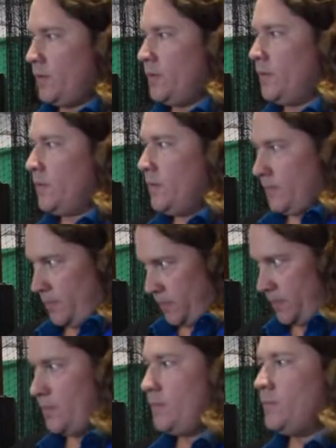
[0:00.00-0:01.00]

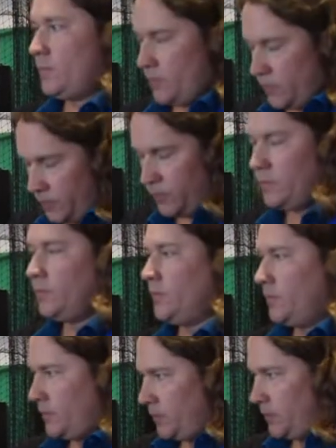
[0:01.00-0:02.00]

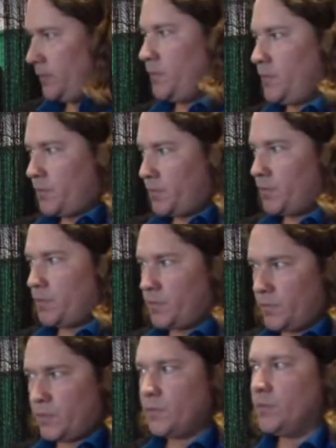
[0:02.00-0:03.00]

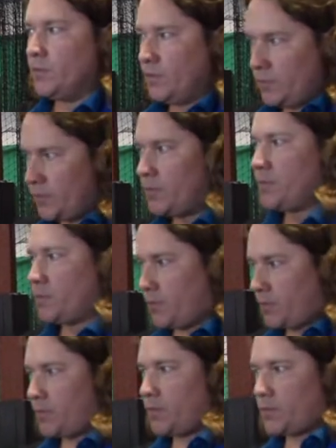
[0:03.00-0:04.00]

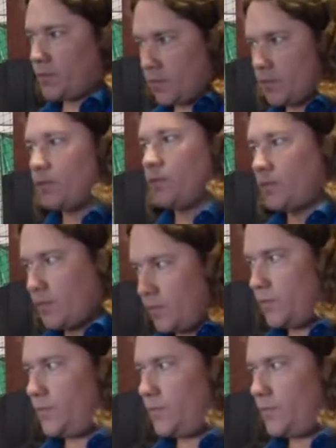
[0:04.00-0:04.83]
(silent)